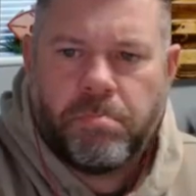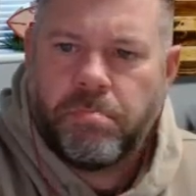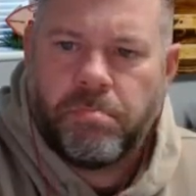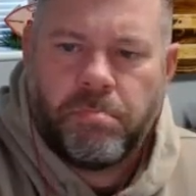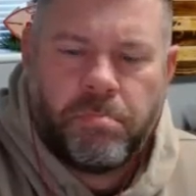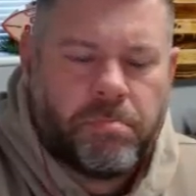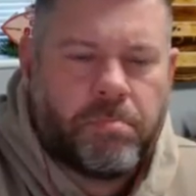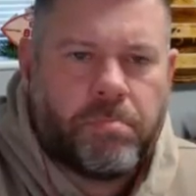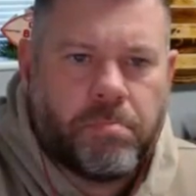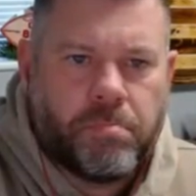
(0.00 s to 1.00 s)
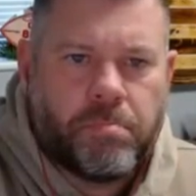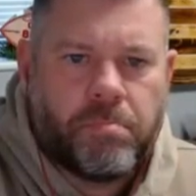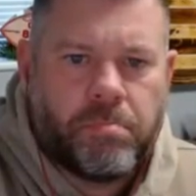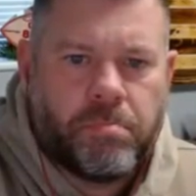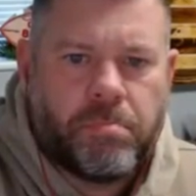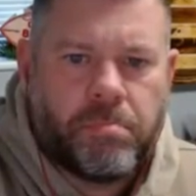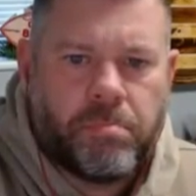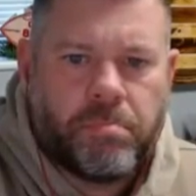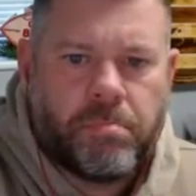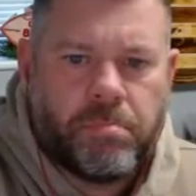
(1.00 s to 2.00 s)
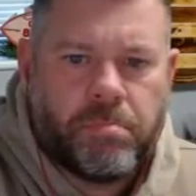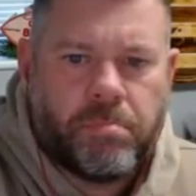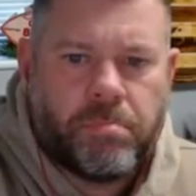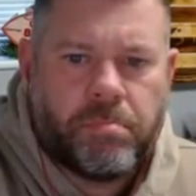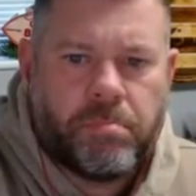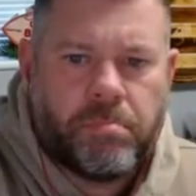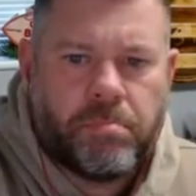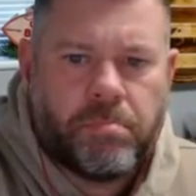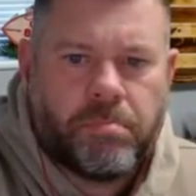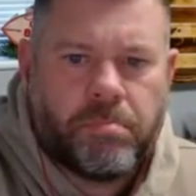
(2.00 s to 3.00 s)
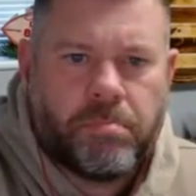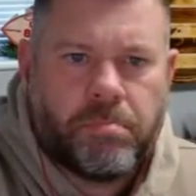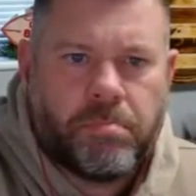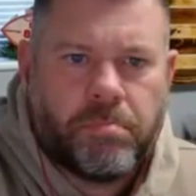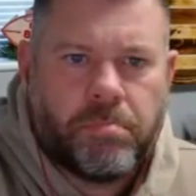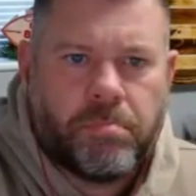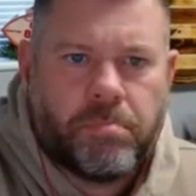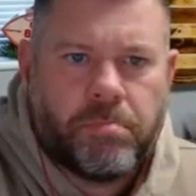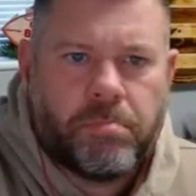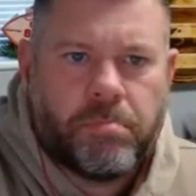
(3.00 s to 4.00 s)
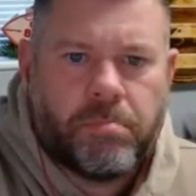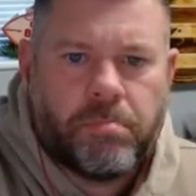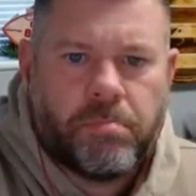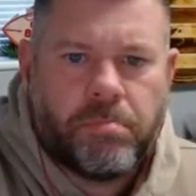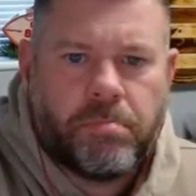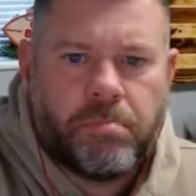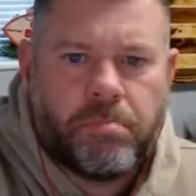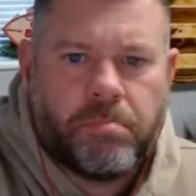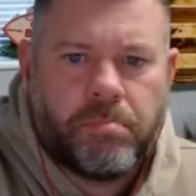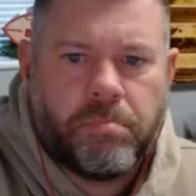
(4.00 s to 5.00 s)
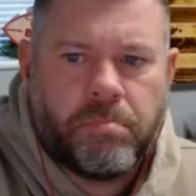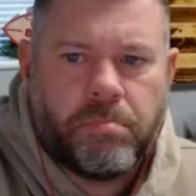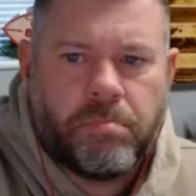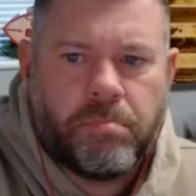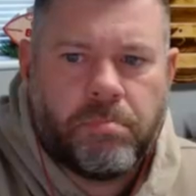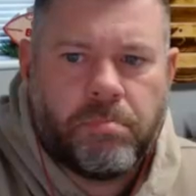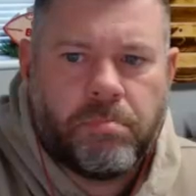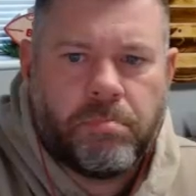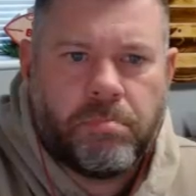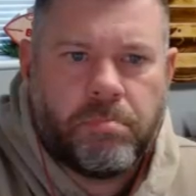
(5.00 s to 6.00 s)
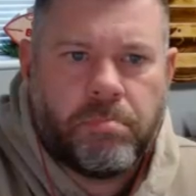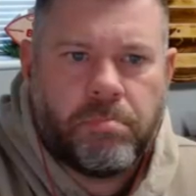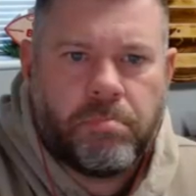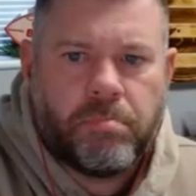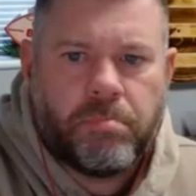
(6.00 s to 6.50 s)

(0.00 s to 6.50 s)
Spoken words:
The person shown says nothing.